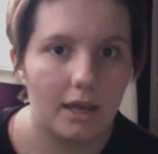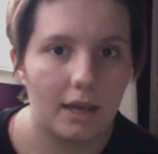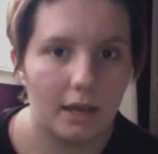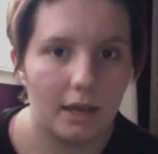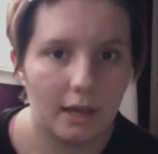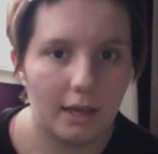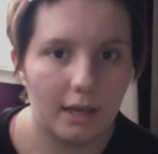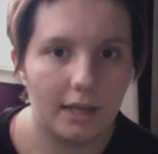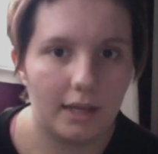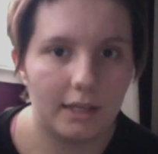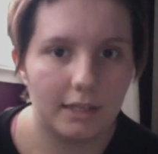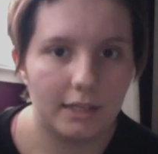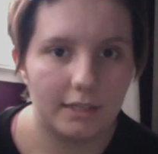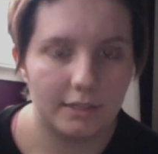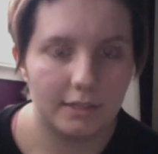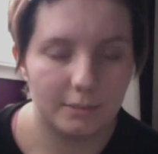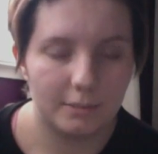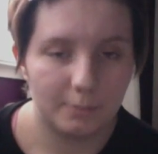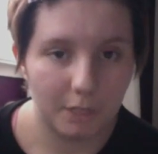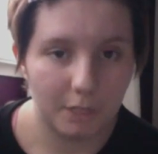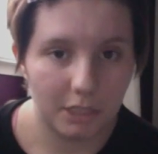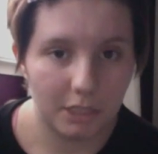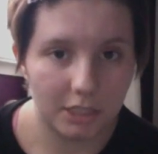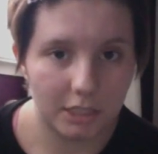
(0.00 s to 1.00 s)
a
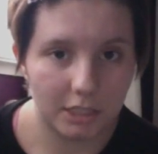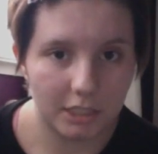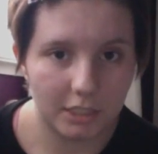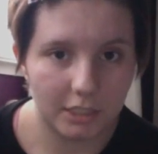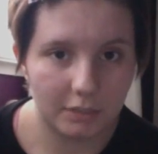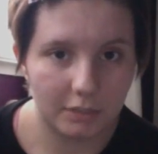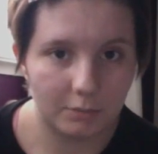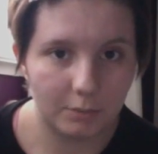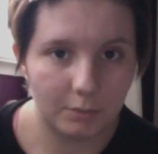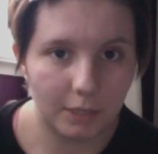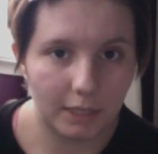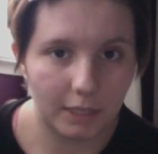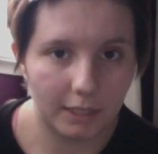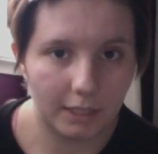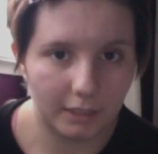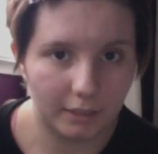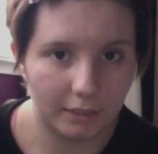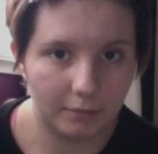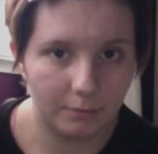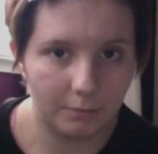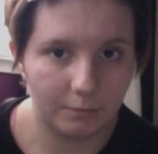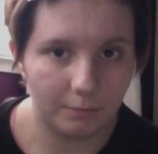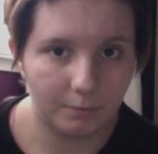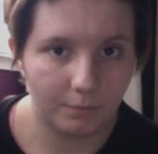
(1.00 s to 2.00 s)
specialist by
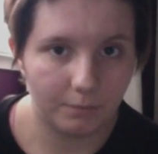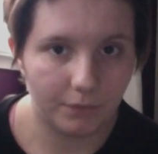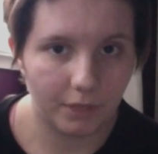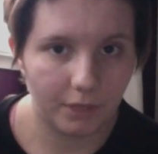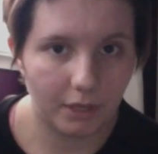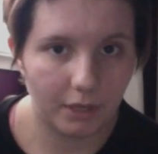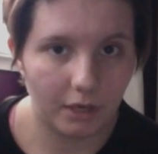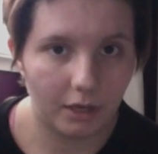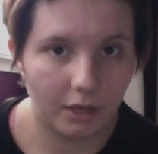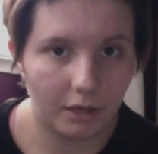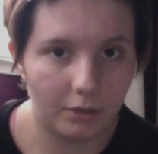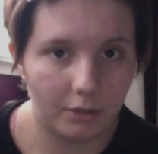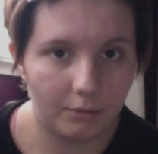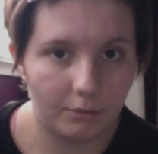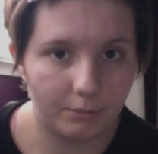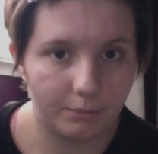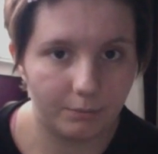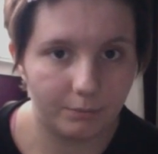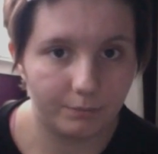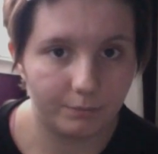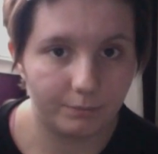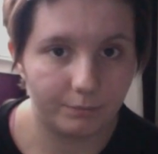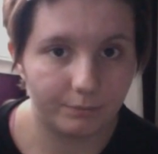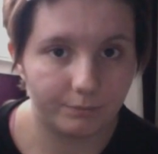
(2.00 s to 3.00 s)
him
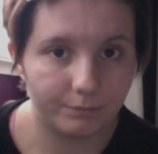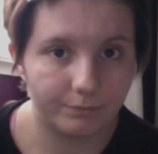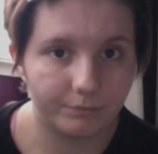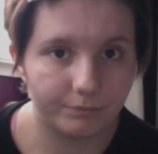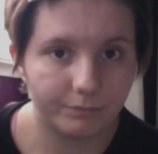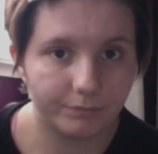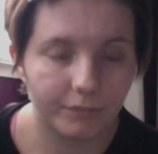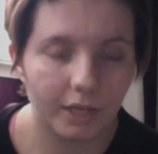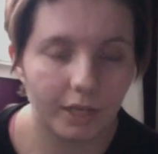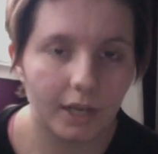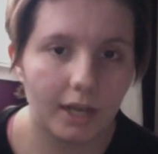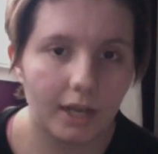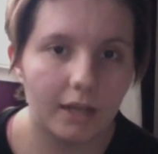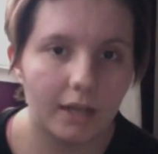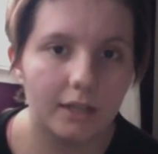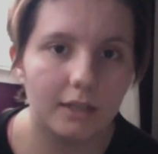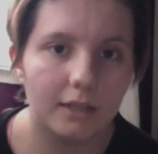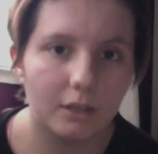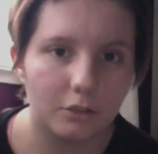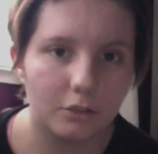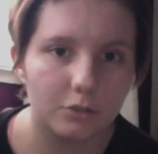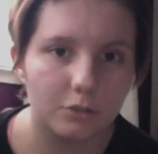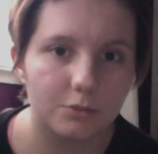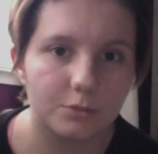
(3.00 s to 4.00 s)
at
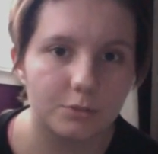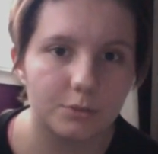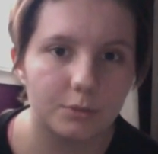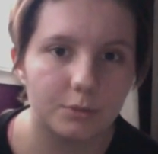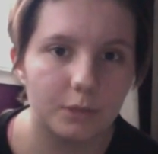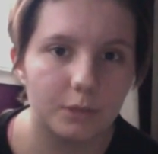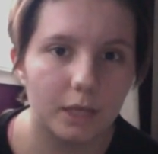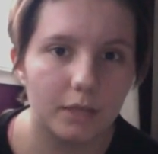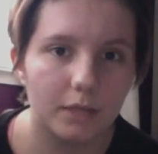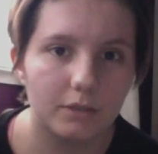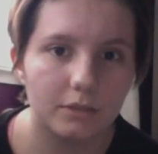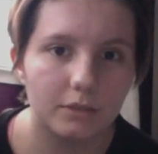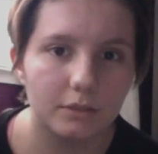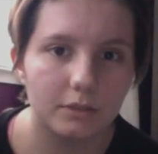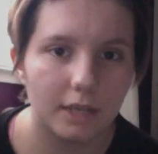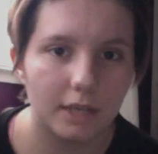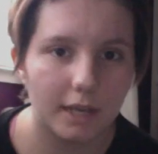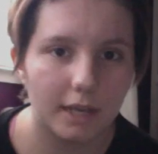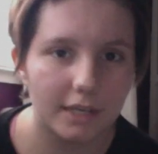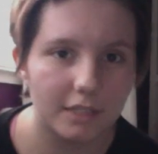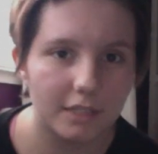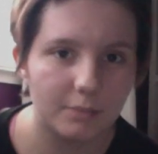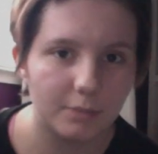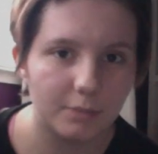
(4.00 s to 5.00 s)
a hospital in London,
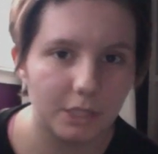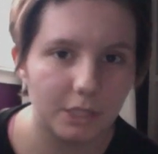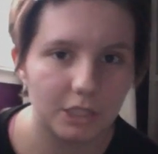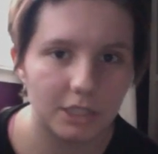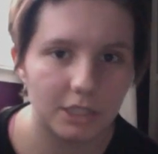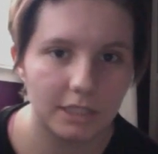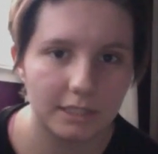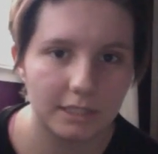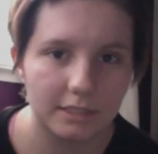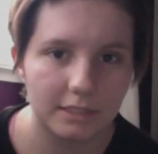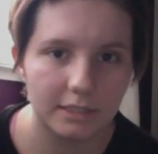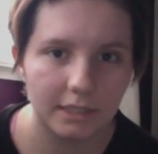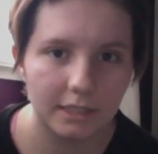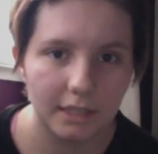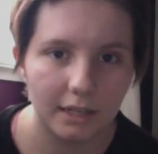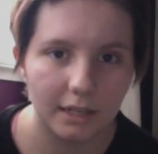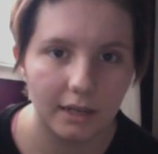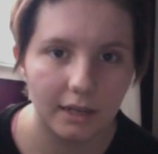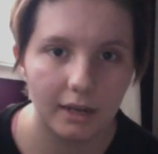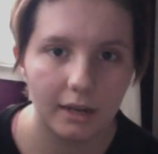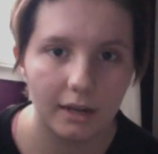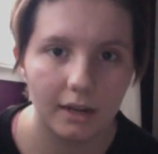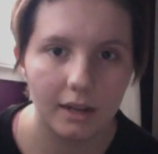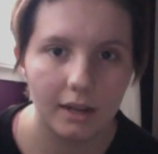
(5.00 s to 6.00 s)
a specialist
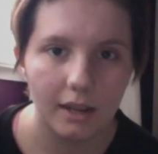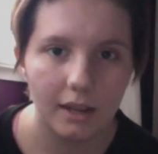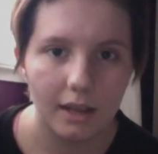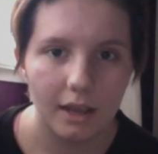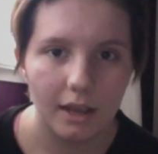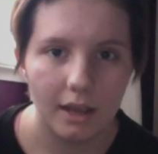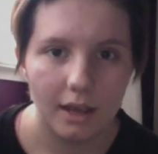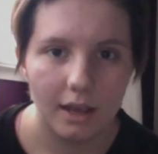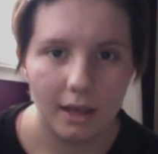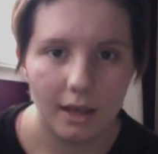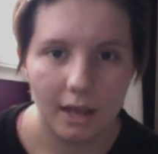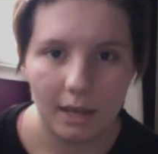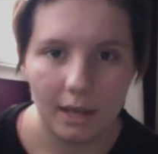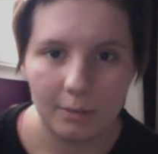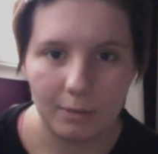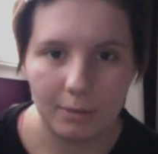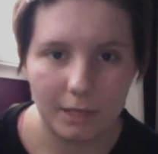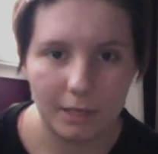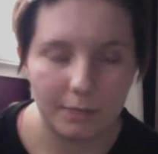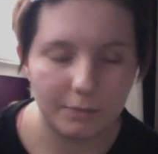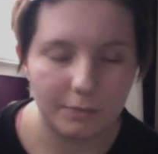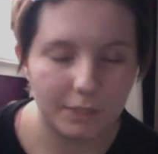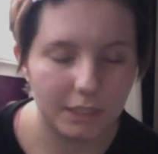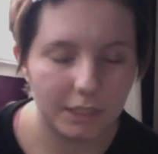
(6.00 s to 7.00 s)
in
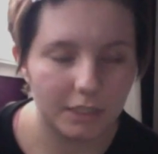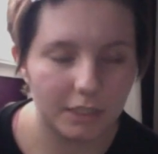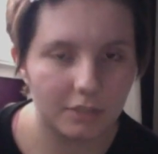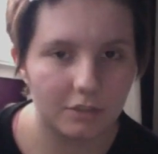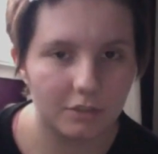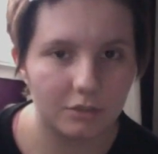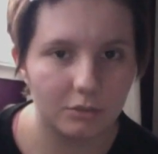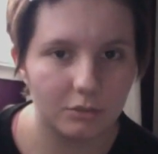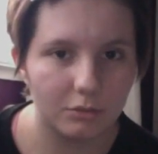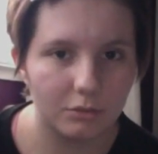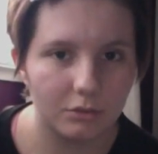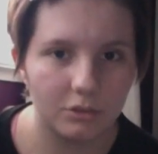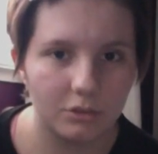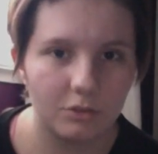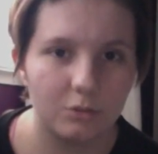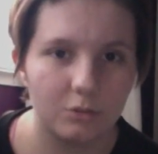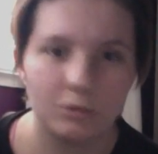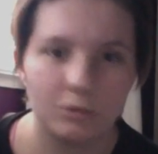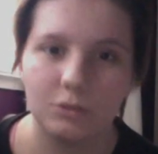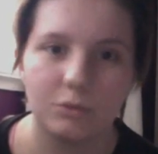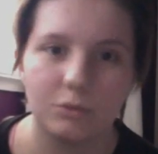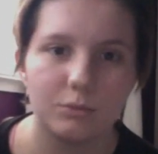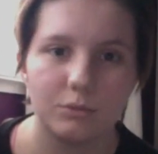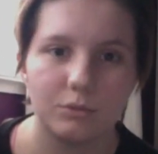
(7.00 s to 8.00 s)
epileptic disorders,
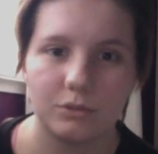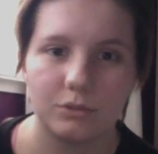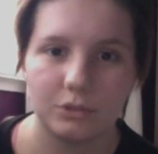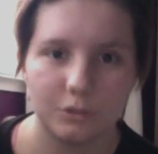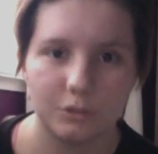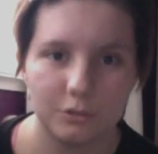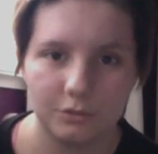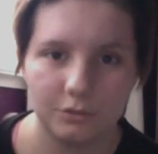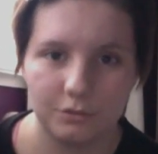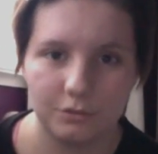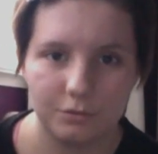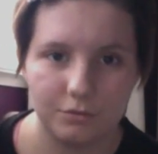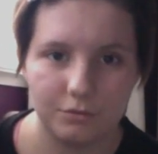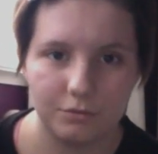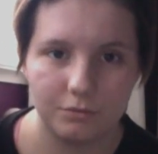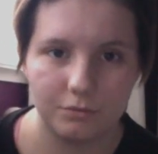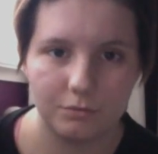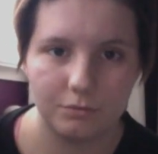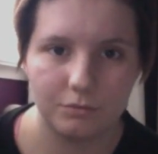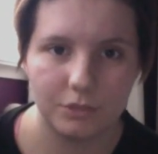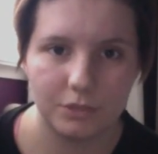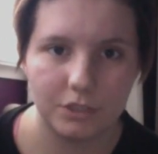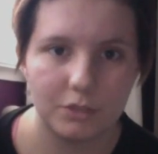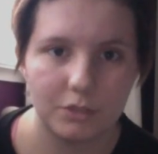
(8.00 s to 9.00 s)
all sorts of
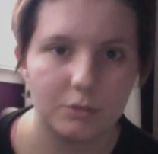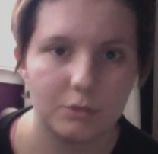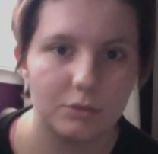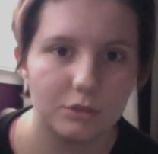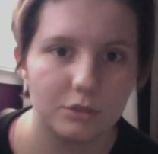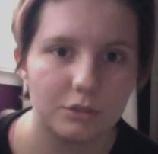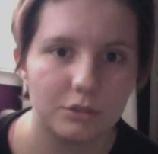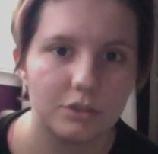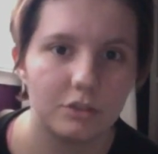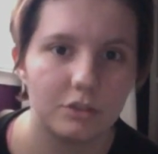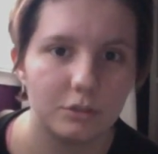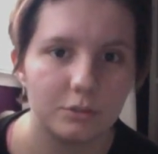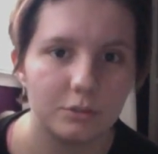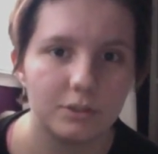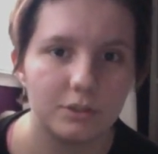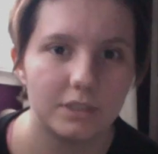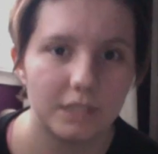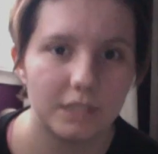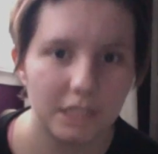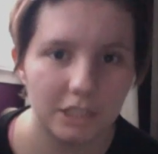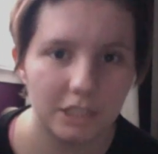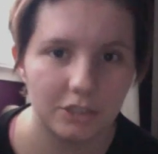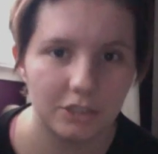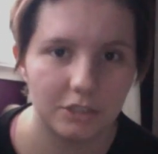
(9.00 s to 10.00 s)
disorders to do with
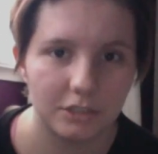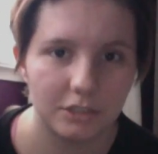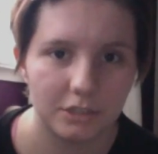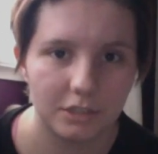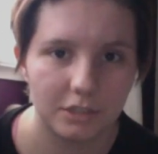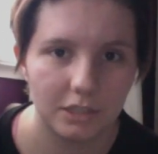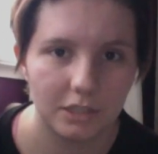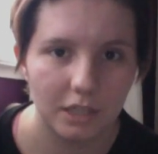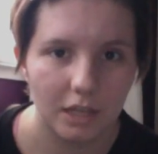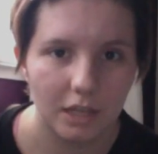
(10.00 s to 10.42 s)
seizures.